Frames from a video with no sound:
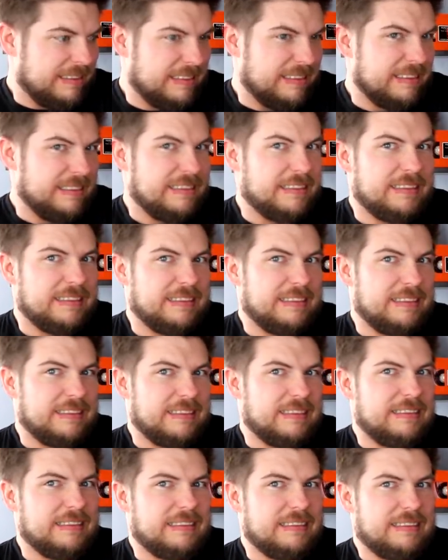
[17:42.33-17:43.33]

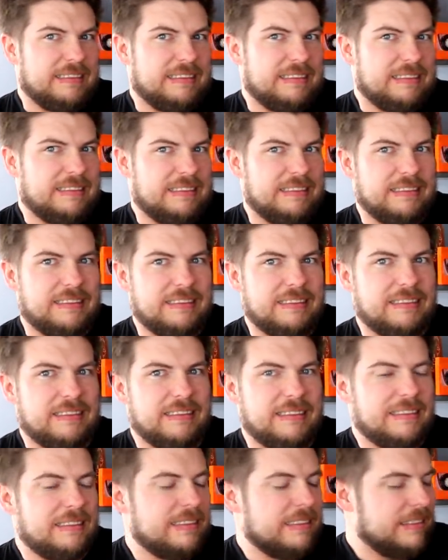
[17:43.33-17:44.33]

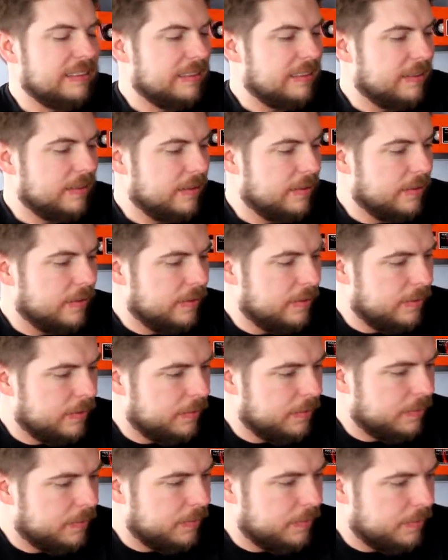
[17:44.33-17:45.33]

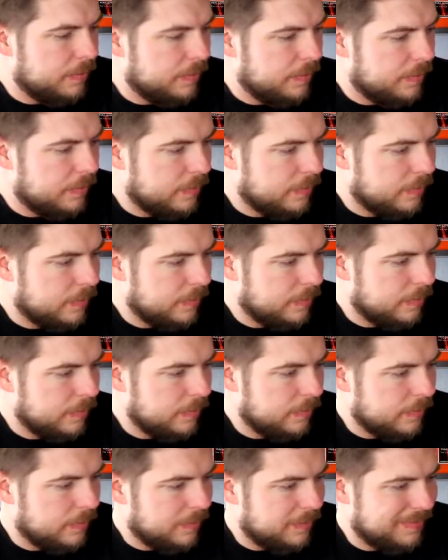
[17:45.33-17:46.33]

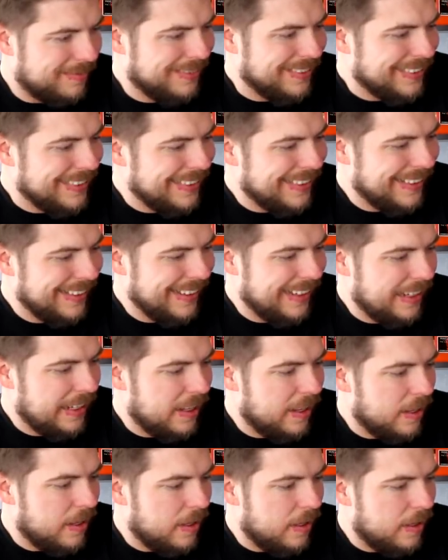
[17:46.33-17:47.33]

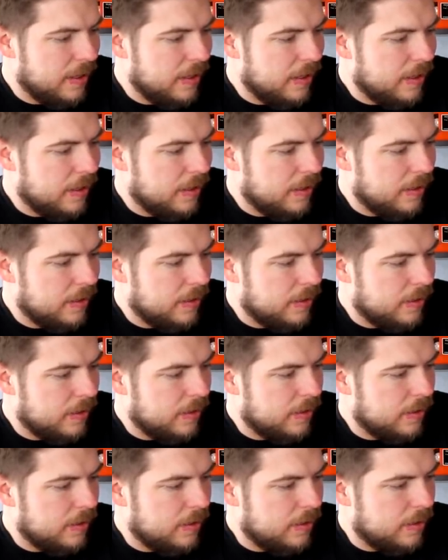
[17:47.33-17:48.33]

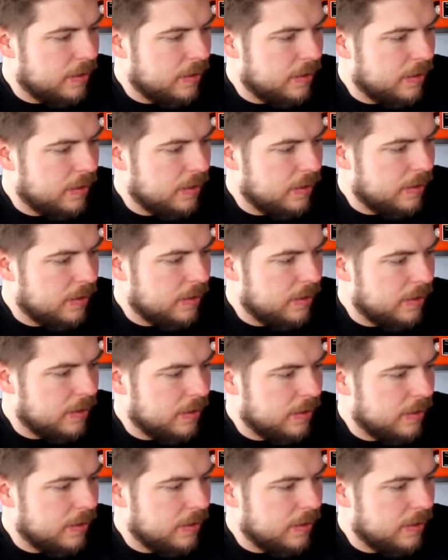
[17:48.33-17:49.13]
The person shown says nothing.